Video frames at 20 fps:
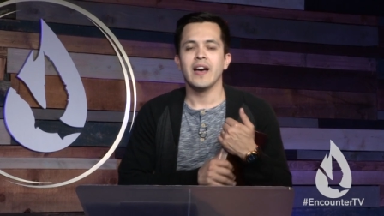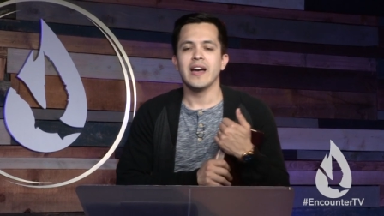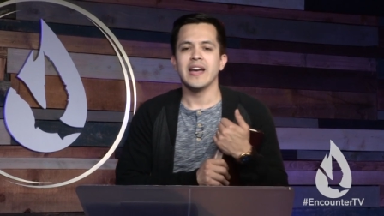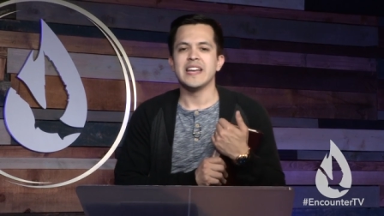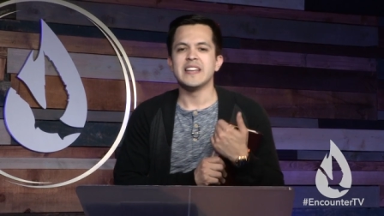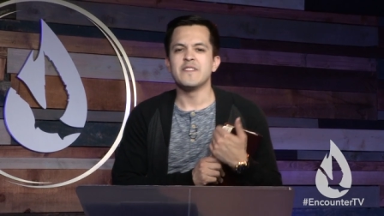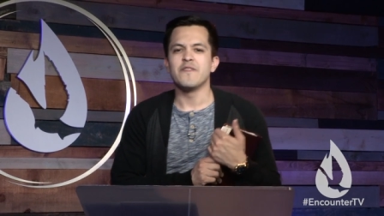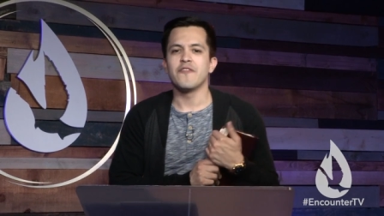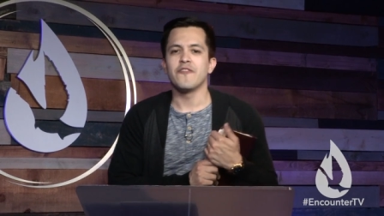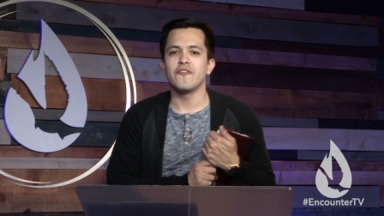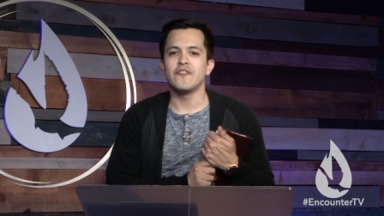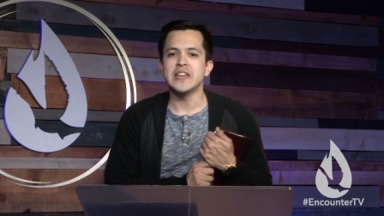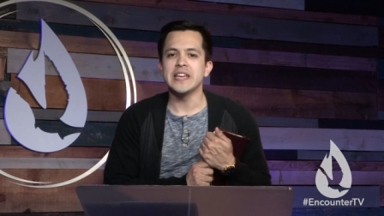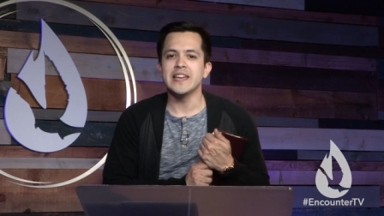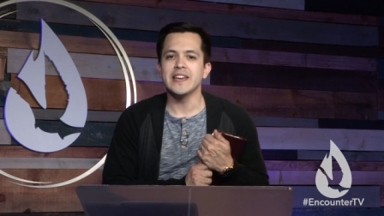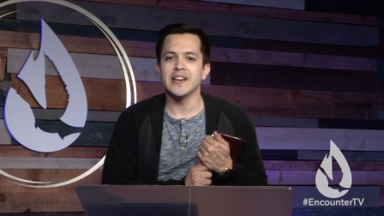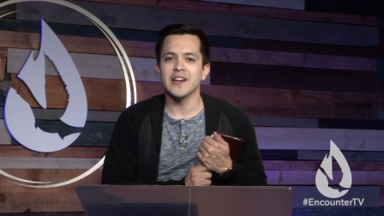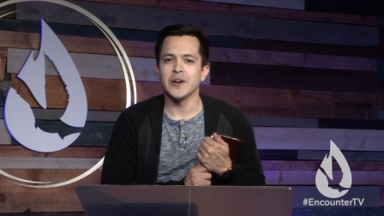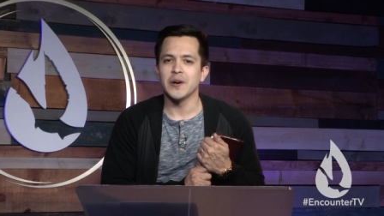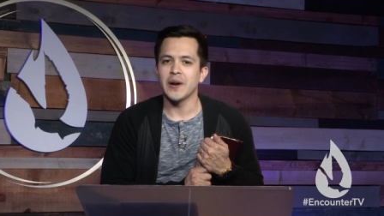In
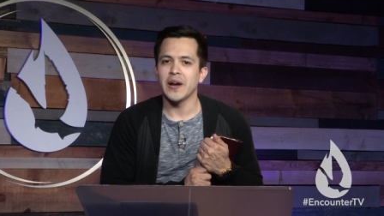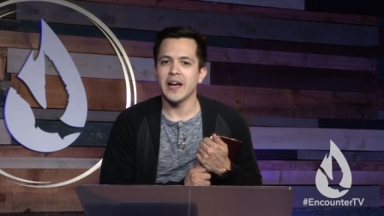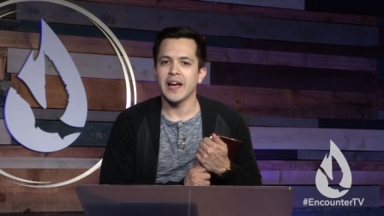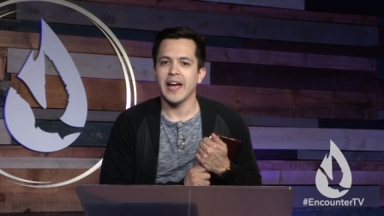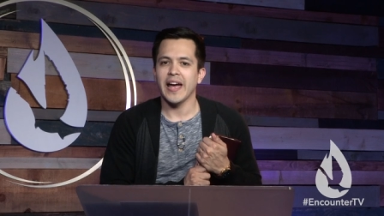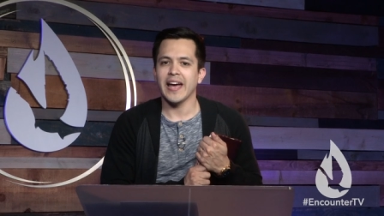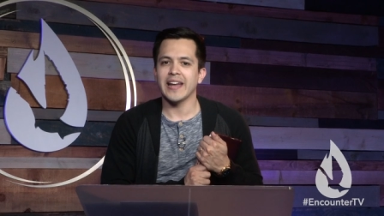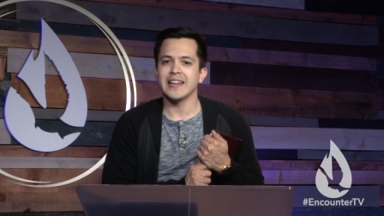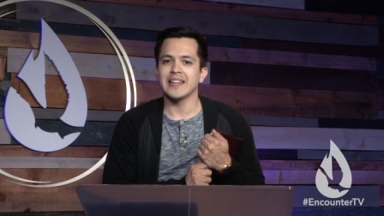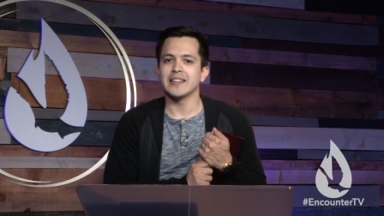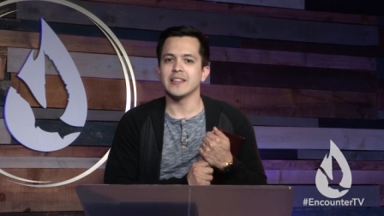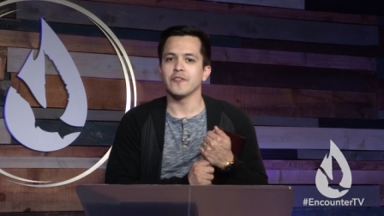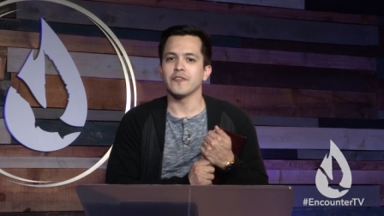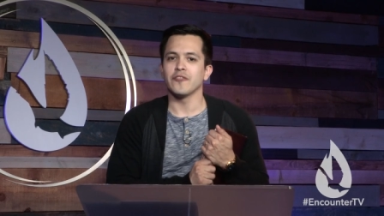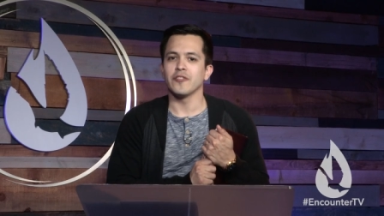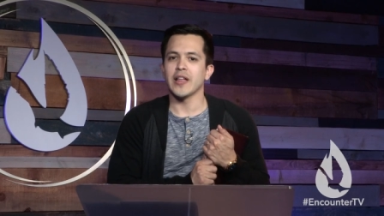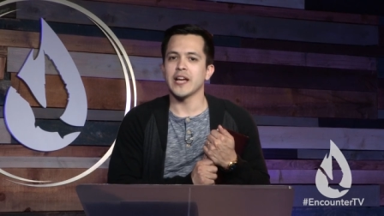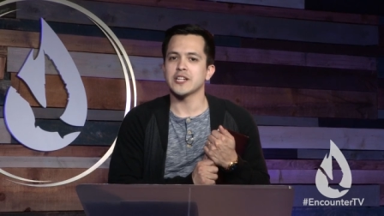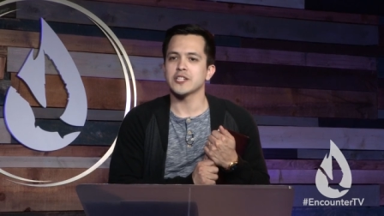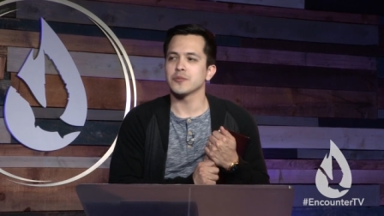fear and in the
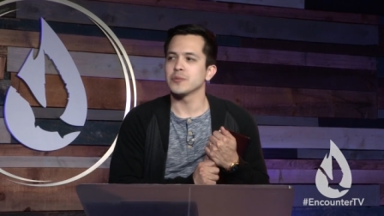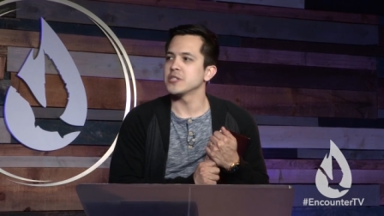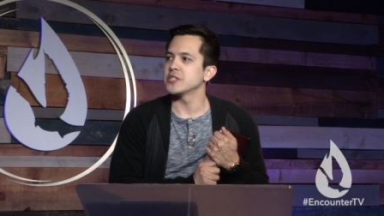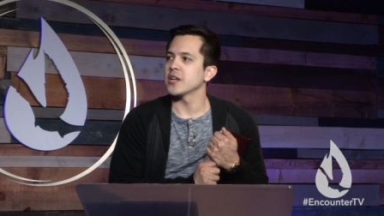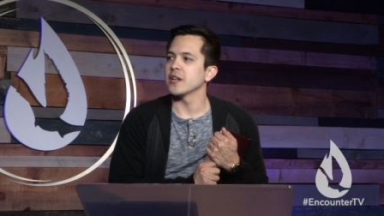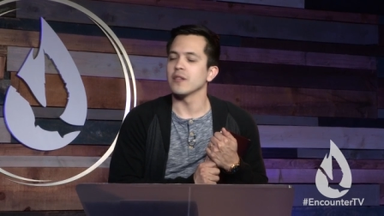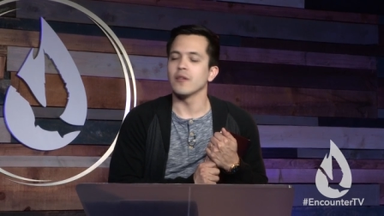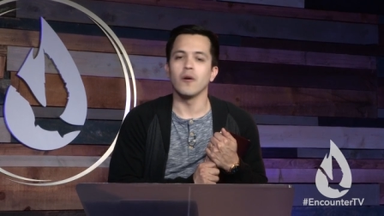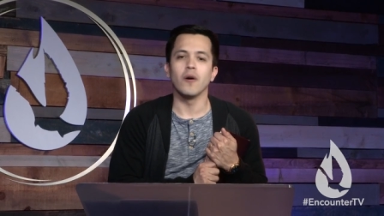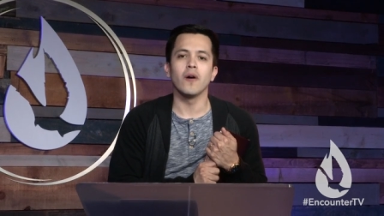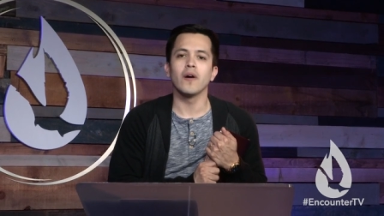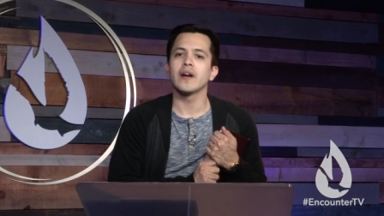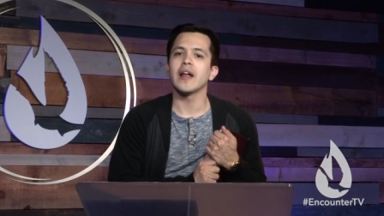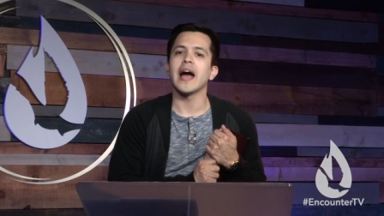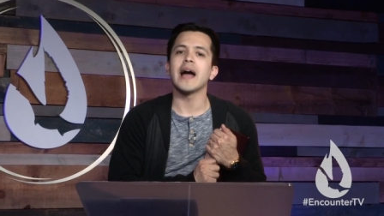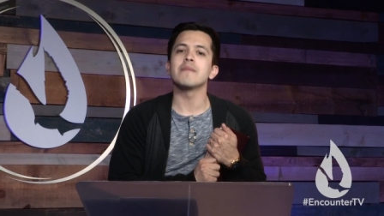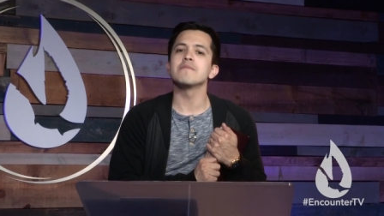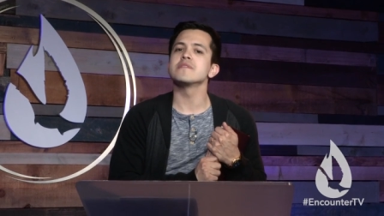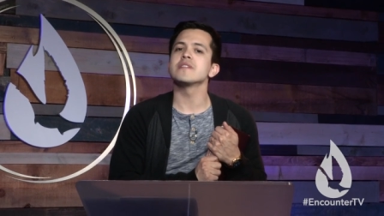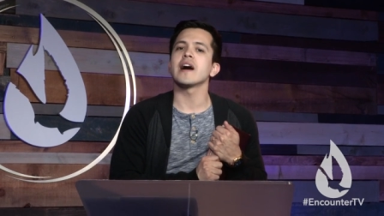flesh, we say, Lord,
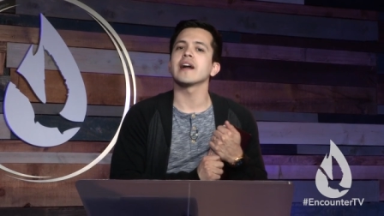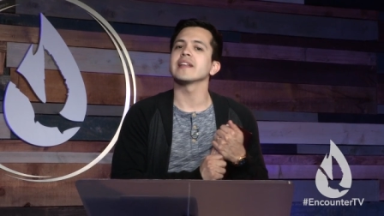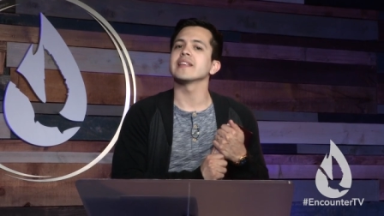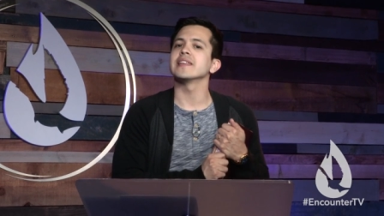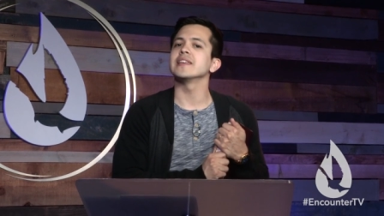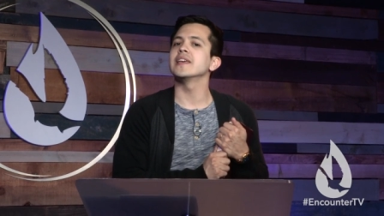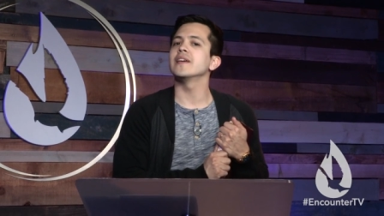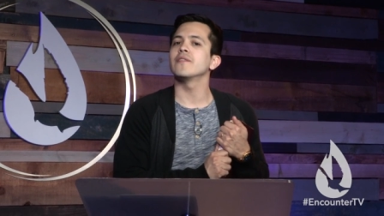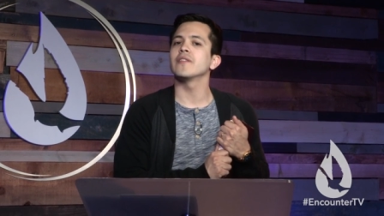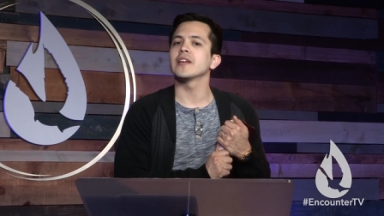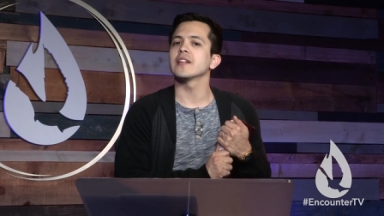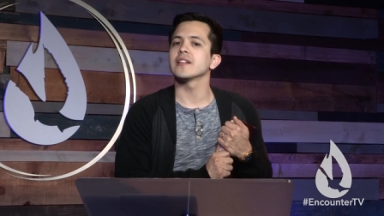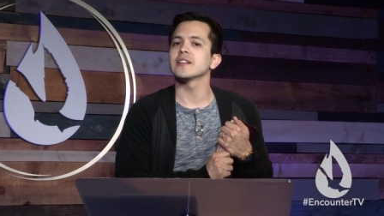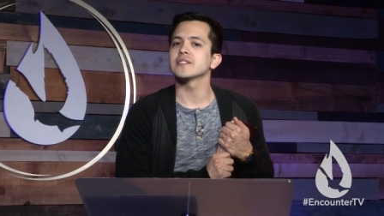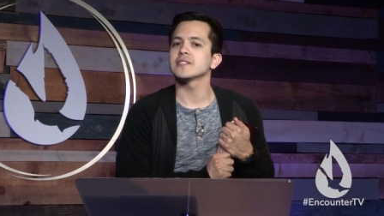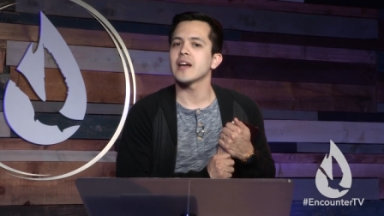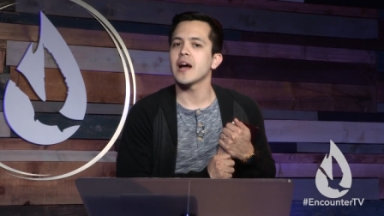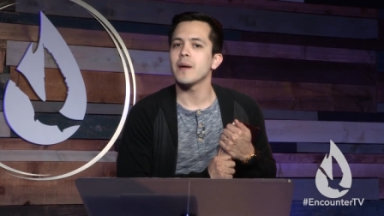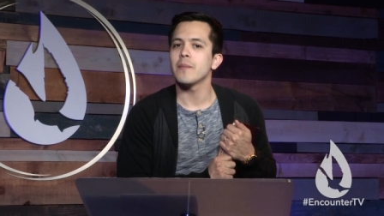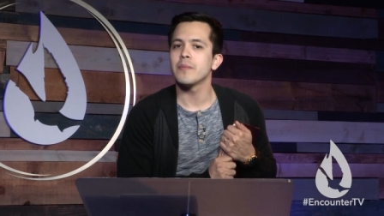I'm not giving this
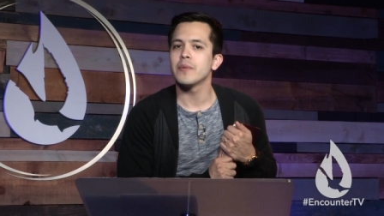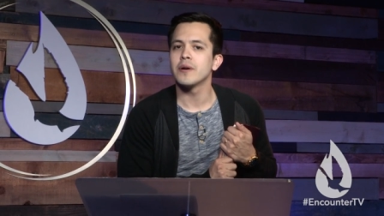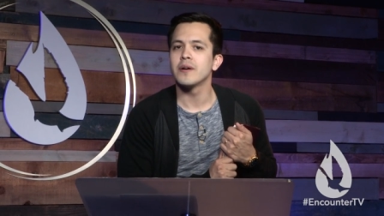up.